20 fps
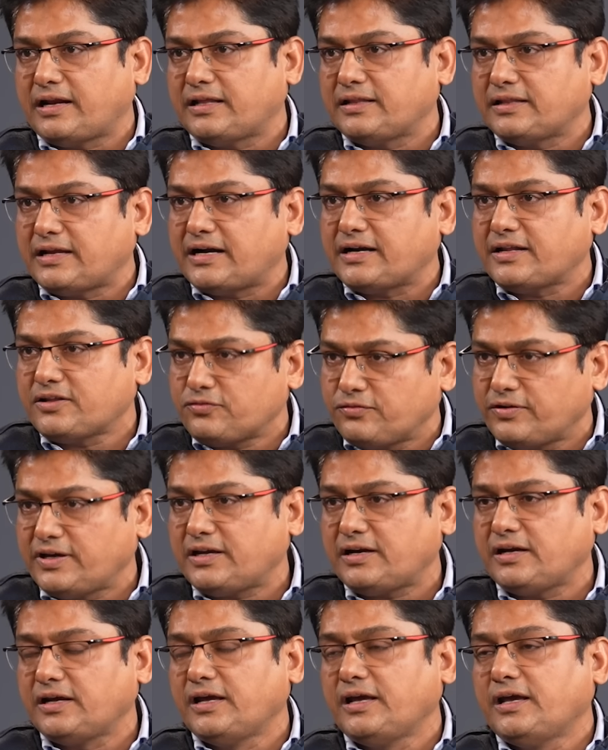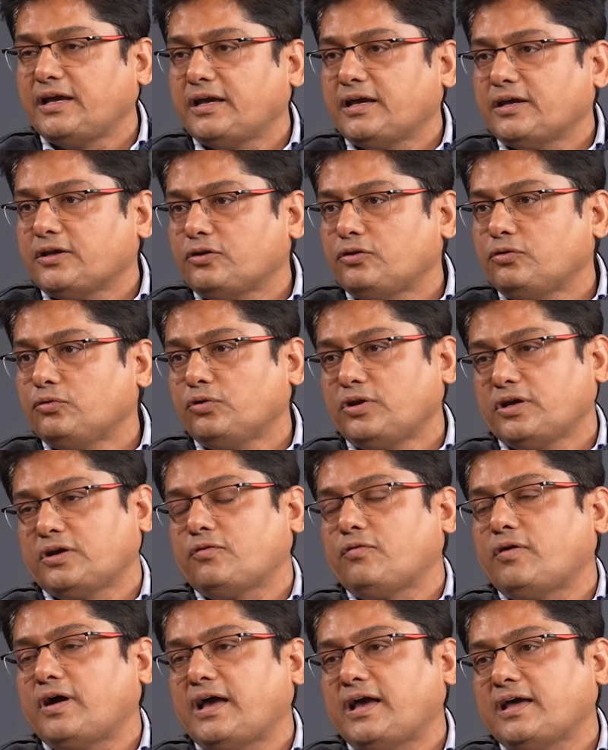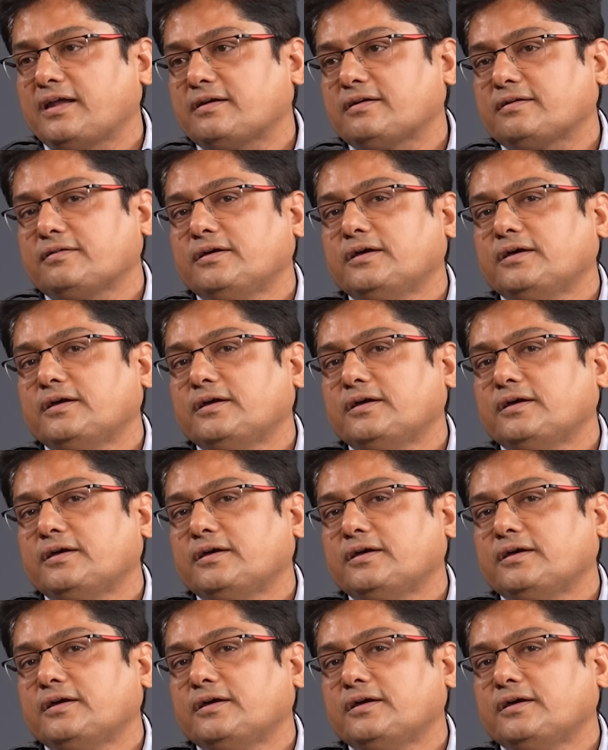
And that is where you require